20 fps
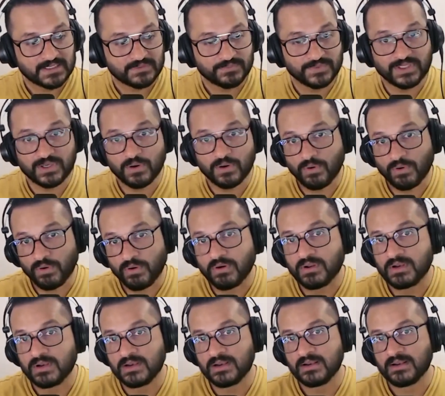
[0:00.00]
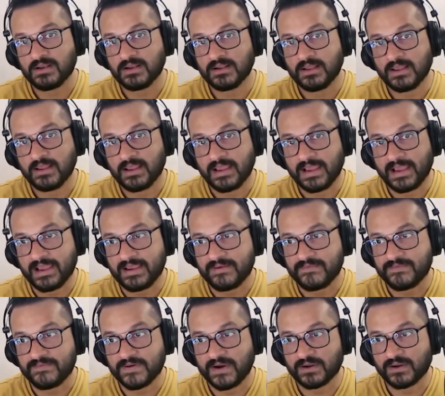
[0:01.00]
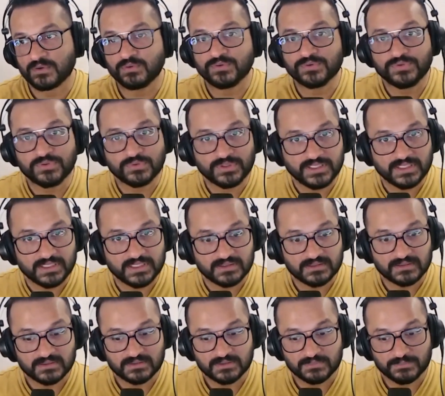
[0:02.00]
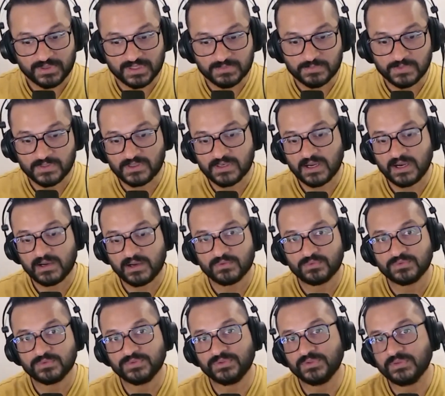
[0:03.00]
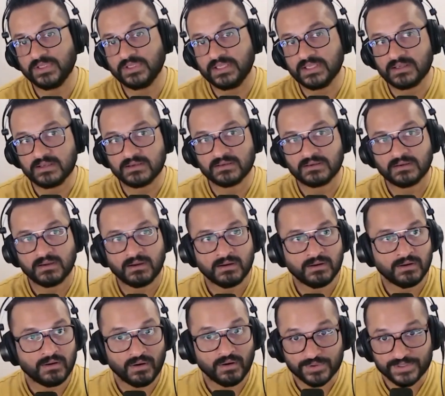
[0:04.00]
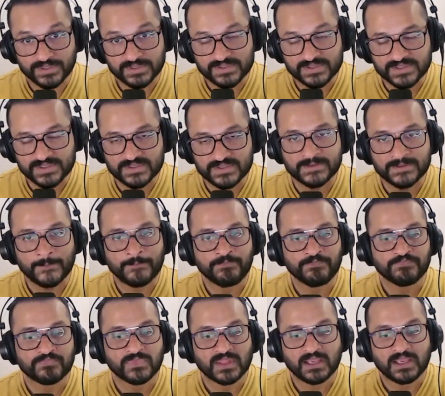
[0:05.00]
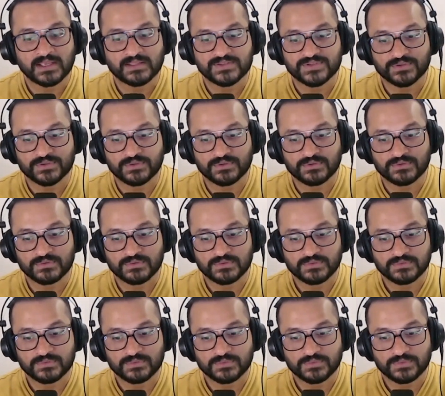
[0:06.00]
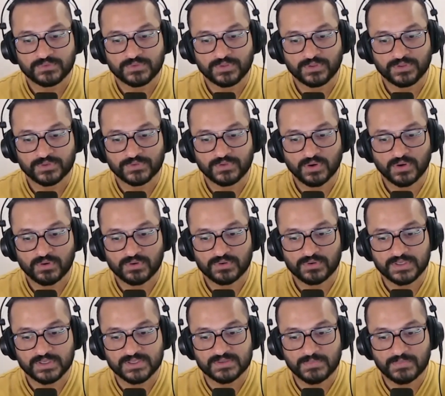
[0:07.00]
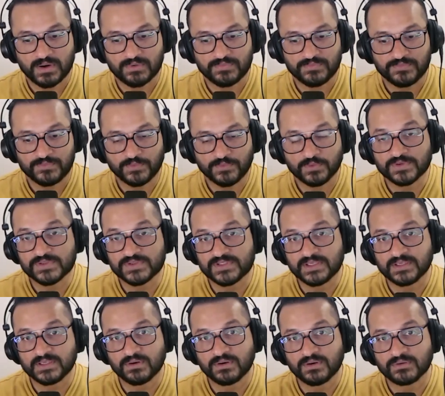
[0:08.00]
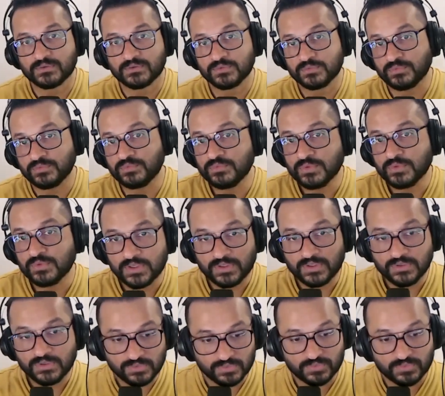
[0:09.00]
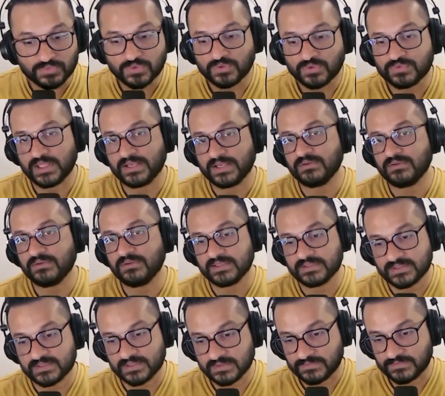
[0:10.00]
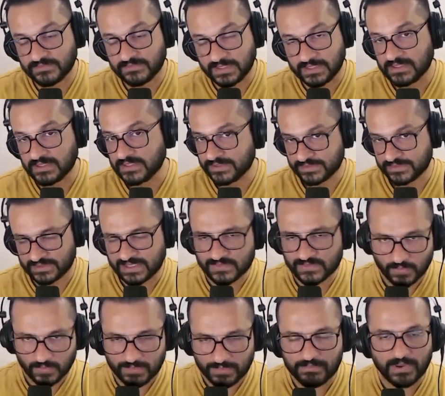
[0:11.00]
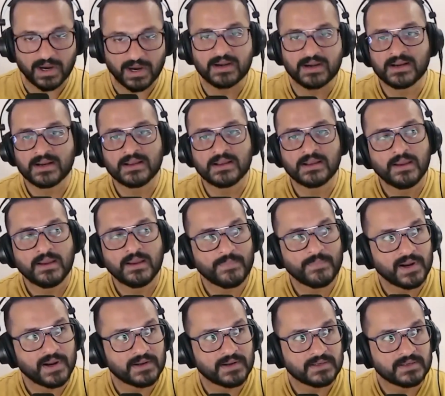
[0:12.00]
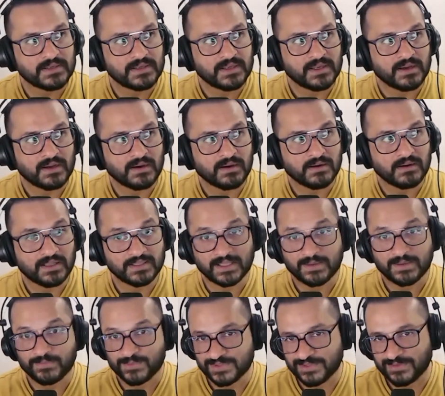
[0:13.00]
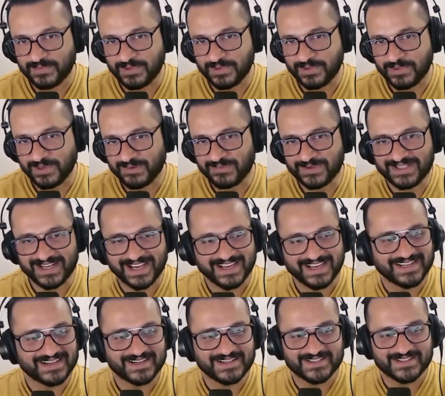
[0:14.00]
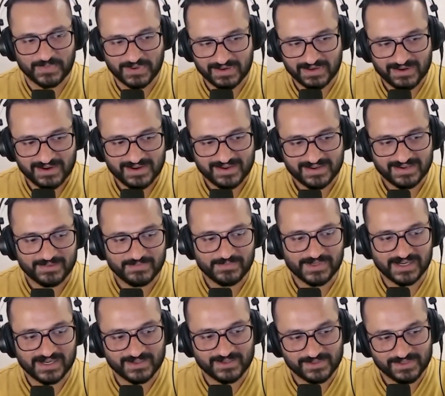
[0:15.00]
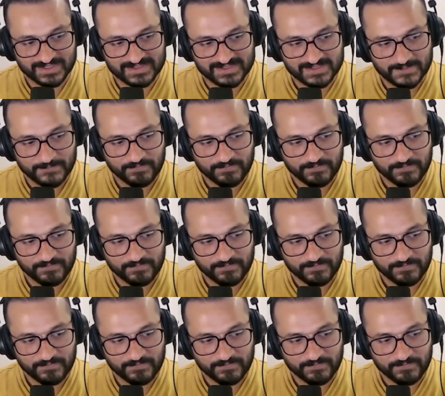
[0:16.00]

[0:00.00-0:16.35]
we all have our own unique people, our own unique audiences. And so, it's about focusing on who that you can serve well. So that's one part. But, and that was a bit of a digress, but let me tell you this.